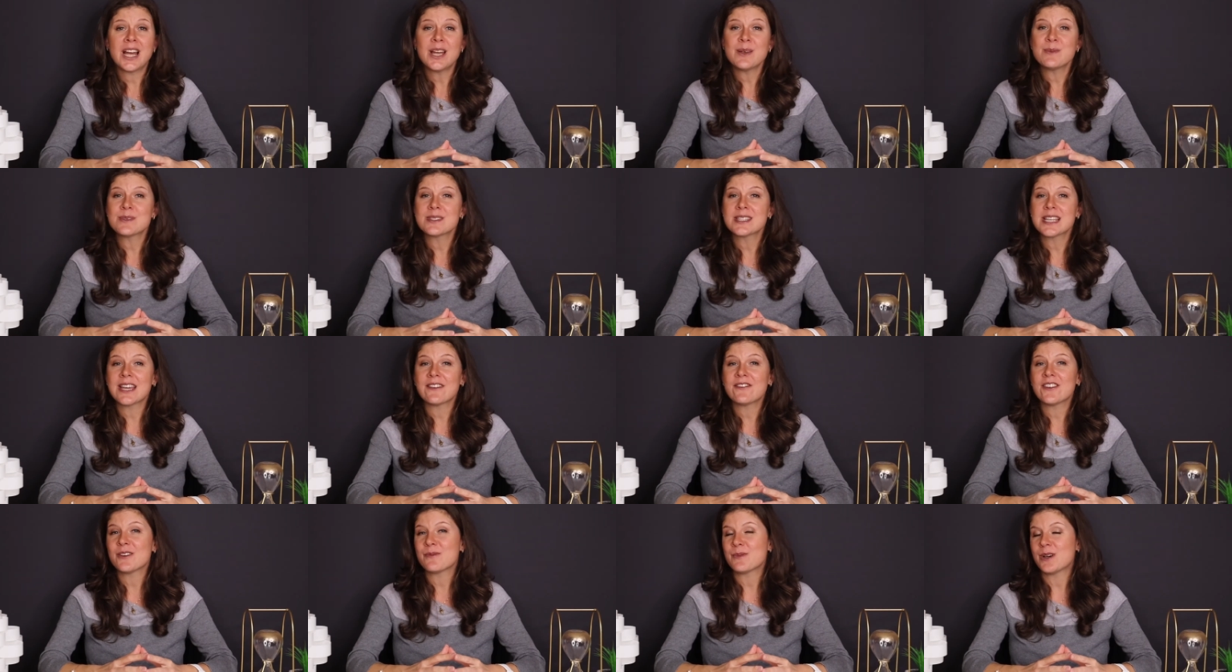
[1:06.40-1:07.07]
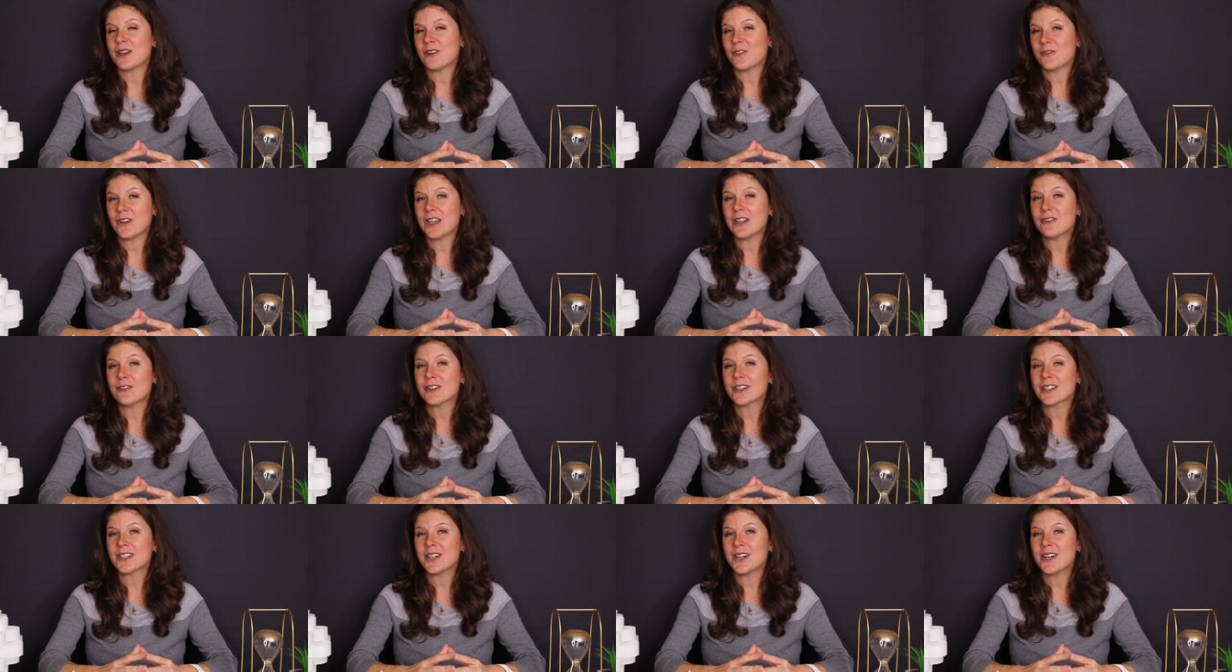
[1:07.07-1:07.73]
I'm saving my
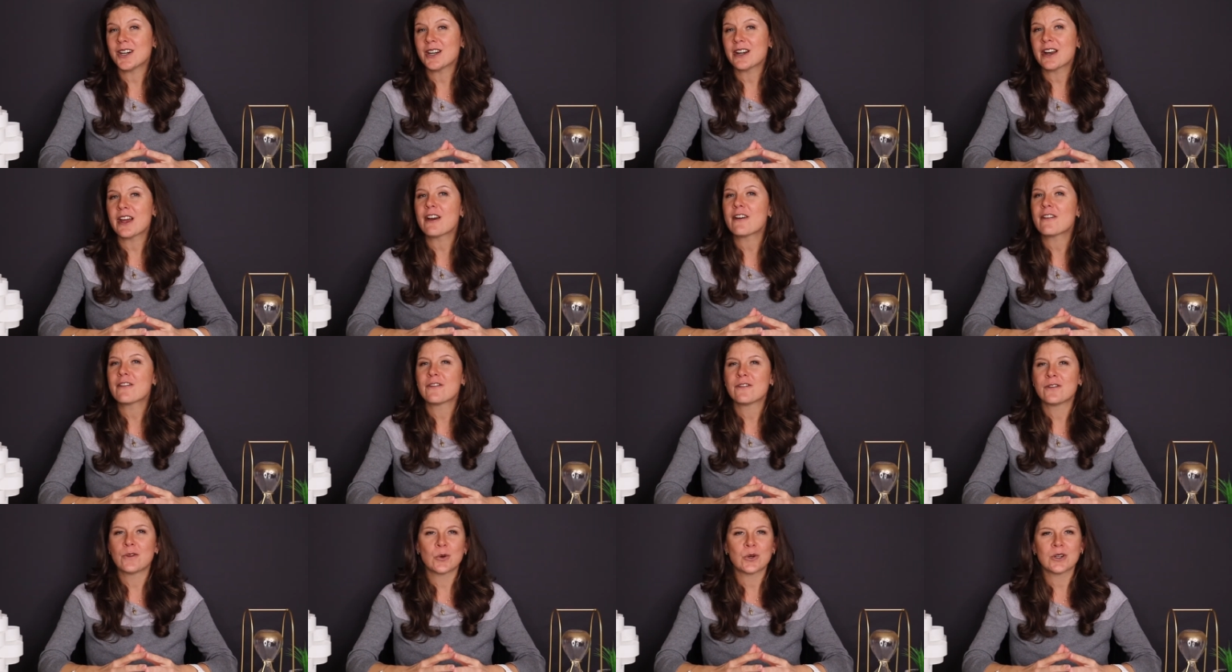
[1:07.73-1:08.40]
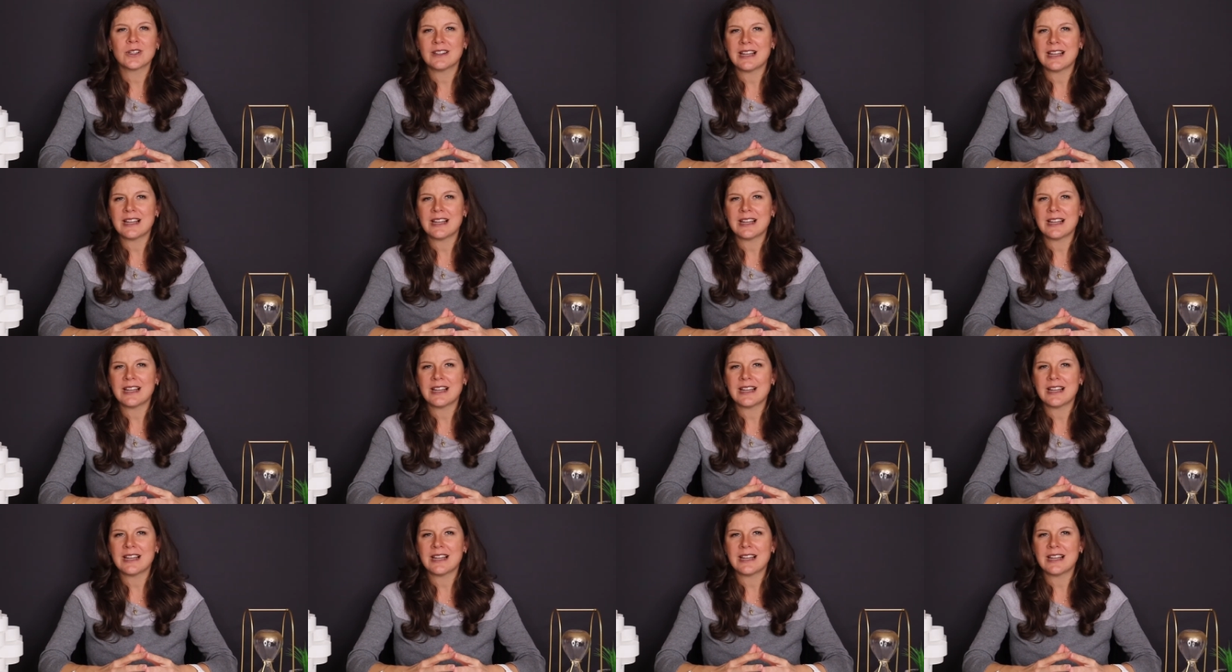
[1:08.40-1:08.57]
favorite card for